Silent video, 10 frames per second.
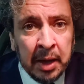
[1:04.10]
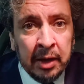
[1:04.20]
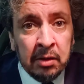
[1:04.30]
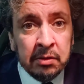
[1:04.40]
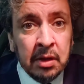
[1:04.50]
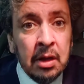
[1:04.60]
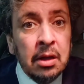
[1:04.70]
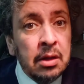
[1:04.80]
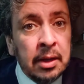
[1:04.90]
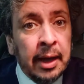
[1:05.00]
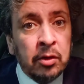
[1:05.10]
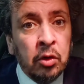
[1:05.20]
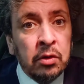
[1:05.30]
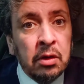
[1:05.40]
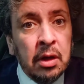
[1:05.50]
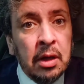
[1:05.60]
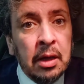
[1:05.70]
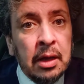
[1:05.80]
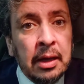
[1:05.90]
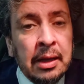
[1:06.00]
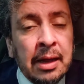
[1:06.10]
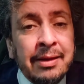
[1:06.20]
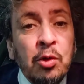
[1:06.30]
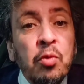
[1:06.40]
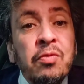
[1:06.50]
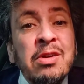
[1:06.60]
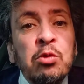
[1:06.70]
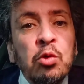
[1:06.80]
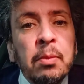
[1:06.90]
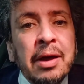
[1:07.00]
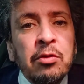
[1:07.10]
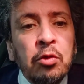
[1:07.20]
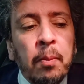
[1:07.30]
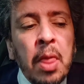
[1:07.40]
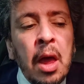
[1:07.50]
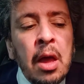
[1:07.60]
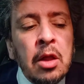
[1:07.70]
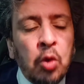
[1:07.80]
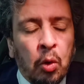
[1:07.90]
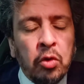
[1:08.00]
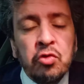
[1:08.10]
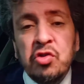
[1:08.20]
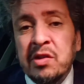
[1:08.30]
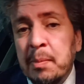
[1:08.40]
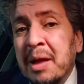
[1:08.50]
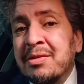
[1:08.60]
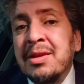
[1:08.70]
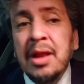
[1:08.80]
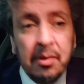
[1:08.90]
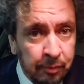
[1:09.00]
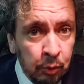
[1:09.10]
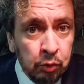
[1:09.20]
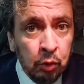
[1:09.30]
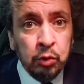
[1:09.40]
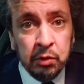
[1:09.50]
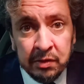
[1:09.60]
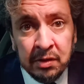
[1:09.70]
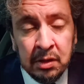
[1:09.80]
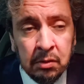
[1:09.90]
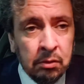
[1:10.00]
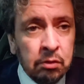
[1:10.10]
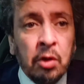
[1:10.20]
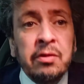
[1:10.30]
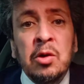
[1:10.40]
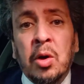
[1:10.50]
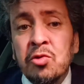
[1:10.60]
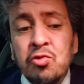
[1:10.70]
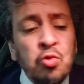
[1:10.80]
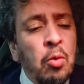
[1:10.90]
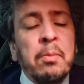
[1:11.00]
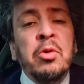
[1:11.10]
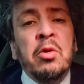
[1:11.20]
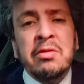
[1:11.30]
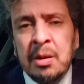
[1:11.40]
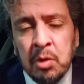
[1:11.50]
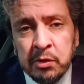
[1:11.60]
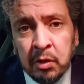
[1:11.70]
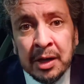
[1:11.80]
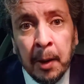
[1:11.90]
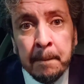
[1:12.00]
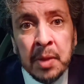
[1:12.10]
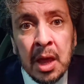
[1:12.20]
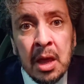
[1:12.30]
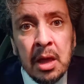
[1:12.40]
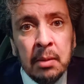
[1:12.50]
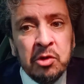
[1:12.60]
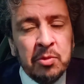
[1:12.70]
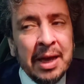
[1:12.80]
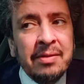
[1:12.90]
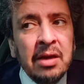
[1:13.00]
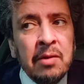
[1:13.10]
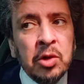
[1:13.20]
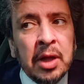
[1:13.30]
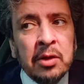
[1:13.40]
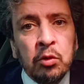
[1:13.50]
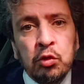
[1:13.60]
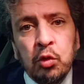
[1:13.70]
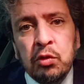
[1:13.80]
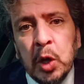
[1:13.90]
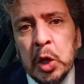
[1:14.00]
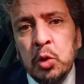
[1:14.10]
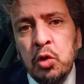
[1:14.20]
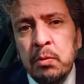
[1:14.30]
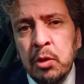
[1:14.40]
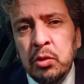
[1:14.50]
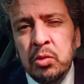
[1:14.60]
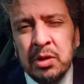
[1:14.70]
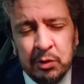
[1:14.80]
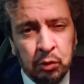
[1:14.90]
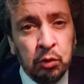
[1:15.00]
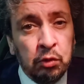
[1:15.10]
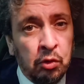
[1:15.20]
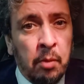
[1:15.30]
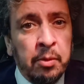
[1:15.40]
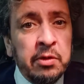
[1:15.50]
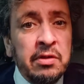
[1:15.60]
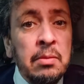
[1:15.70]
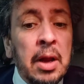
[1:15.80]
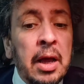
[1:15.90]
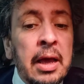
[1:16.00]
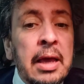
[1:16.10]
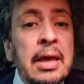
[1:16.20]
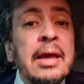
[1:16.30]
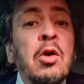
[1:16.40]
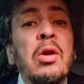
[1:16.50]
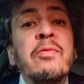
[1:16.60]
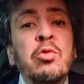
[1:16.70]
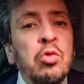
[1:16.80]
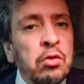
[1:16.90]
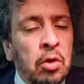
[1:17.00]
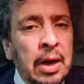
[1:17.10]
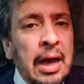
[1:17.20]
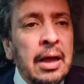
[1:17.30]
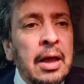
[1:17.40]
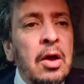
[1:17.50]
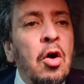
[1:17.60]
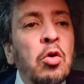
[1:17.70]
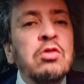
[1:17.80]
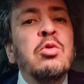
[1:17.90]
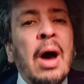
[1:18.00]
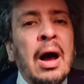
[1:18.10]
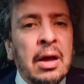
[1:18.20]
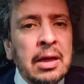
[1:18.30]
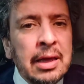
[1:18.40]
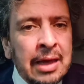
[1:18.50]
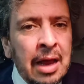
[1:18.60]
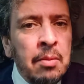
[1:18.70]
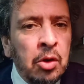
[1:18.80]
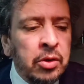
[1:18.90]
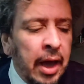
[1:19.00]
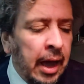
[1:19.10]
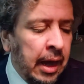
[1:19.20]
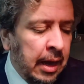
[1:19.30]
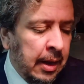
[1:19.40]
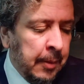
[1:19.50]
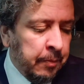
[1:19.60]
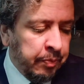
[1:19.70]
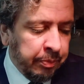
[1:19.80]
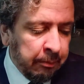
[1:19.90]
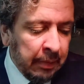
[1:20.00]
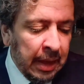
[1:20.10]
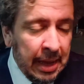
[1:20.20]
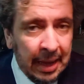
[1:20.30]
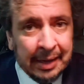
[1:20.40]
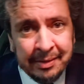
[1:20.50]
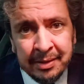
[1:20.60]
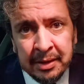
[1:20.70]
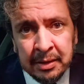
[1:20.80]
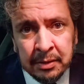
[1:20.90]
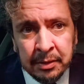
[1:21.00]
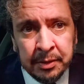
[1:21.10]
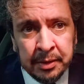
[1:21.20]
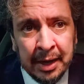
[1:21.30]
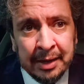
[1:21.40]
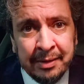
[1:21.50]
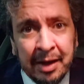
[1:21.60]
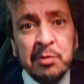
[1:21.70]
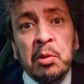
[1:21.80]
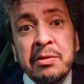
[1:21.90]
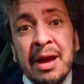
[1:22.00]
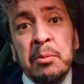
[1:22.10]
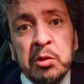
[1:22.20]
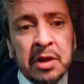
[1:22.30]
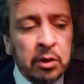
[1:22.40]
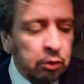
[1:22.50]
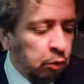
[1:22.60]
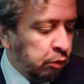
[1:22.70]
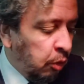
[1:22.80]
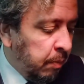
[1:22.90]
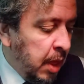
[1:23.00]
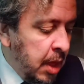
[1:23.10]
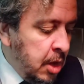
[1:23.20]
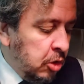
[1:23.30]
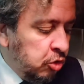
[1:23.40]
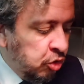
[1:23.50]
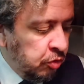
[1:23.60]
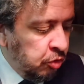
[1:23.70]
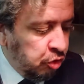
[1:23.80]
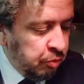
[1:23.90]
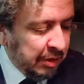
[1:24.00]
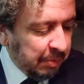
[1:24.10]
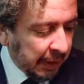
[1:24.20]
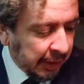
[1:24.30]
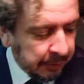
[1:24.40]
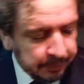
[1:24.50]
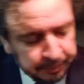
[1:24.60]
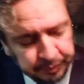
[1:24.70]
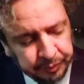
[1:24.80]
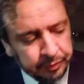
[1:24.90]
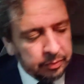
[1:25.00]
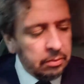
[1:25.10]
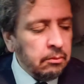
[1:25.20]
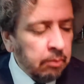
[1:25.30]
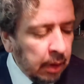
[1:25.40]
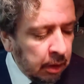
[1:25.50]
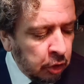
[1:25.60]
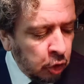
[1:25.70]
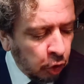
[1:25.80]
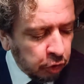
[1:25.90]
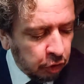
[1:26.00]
in the Coast Guard. He mentioned the pressure vessel. So I don't know if the photos from the site will ever come out. Maybe they will. But I would like to draw your attention to the 2 possible modes of destruction. And when the photos are available, we'll know which mode was responsible for this destruction. Let me explain. Always.